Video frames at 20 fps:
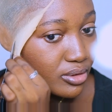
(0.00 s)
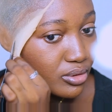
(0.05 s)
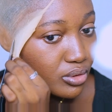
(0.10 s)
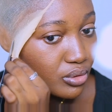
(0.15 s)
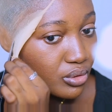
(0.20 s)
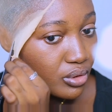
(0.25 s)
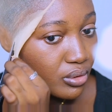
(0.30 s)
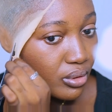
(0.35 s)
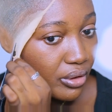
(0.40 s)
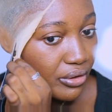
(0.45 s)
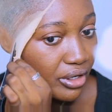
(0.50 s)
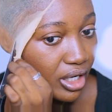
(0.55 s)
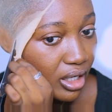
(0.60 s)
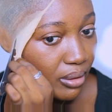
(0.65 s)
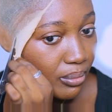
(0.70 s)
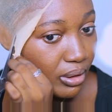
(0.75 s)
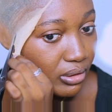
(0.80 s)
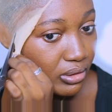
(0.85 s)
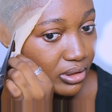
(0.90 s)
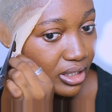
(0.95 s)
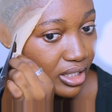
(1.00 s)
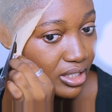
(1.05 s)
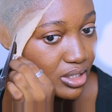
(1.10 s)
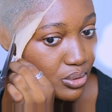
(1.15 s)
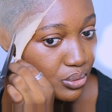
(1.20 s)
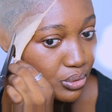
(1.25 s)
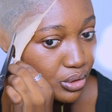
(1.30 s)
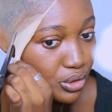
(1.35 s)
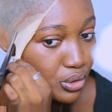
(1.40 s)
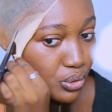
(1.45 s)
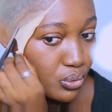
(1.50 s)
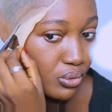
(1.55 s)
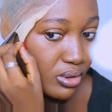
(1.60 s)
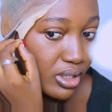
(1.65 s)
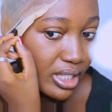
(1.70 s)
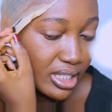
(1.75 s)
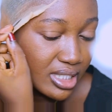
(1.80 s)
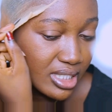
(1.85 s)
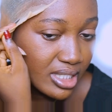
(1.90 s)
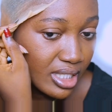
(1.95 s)
So don't worry about that. We do
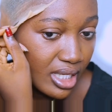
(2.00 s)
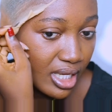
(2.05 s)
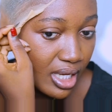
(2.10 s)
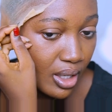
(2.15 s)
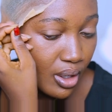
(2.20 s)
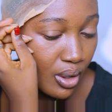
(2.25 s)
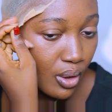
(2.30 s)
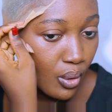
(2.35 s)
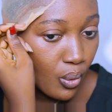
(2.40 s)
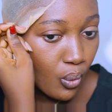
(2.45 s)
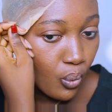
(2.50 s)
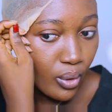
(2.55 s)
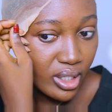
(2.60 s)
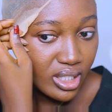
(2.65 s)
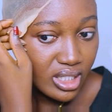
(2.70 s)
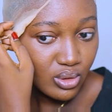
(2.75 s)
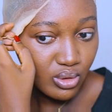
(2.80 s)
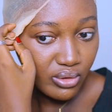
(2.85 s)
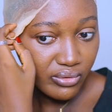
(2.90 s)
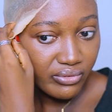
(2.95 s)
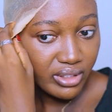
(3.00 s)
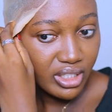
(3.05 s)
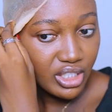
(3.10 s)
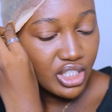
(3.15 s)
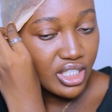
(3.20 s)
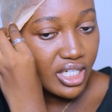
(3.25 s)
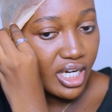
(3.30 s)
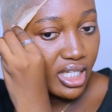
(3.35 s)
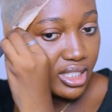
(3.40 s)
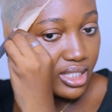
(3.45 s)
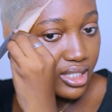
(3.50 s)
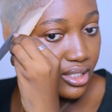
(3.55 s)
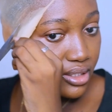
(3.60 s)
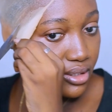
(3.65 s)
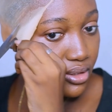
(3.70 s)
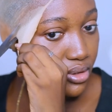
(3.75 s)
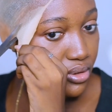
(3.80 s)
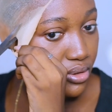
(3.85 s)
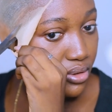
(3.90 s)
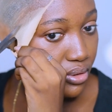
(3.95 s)
that once you finish
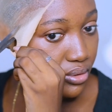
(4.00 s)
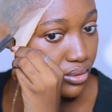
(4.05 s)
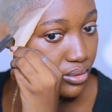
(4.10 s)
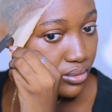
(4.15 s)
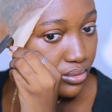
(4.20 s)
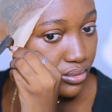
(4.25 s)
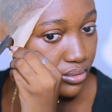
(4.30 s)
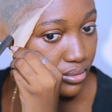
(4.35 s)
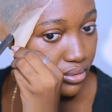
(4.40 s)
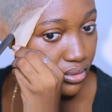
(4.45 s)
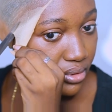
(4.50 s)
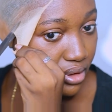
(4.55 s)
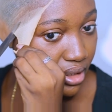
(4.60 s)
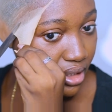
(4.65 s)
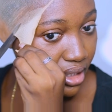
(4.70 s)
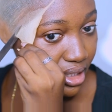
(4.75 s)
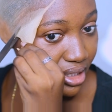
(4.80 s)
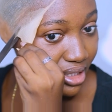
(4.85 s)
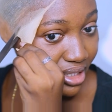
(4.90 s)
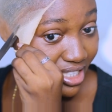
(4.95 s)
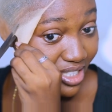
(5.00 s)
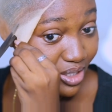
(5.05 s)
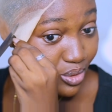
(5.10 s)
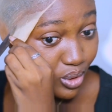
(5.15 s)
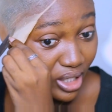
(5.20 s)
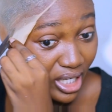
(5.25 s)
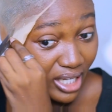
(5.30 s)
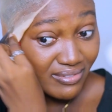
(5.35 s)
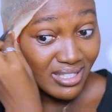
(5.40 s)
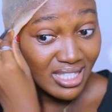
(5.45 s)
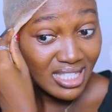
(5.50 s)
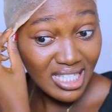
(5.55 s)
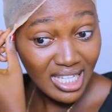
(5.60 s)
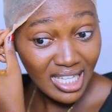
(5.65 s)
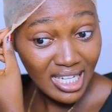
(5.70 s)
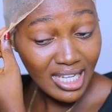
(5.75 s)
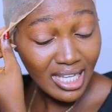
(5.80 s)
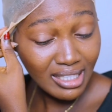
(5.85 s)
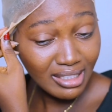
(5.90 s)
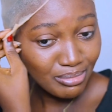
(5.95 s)
cutting. So that is what I've
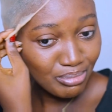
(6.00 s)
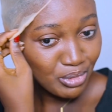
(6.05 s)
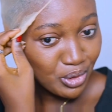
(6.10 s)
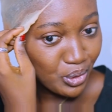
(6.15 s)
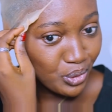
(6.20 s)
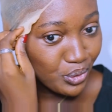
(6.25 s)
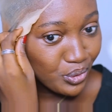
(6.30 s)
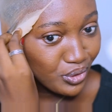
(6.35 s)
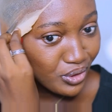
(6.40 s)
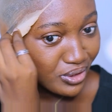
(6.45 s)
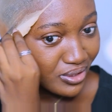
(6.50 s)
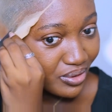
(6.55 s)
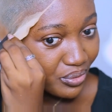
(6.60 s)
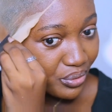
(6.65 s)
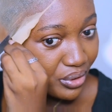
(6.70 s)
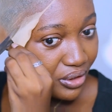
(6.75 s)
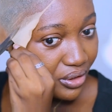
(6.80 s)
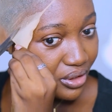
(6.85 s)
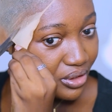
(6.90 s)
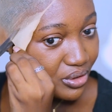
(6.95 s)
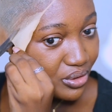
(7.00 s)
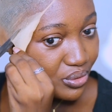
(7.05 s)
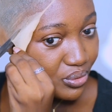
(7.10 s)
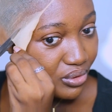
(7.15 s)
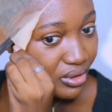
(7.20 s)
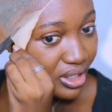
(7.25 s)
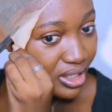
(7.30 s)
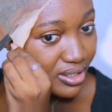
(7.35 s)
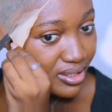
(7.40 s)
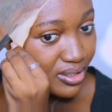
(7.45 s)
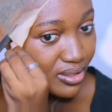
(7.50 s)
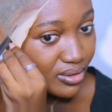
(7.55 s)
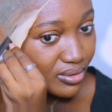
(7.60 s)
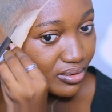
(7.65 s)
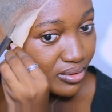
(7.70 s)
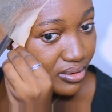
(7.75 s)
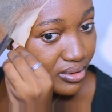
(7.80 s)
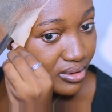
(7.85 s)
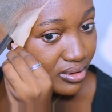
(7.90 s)
seen them do, so you're gonna do that too.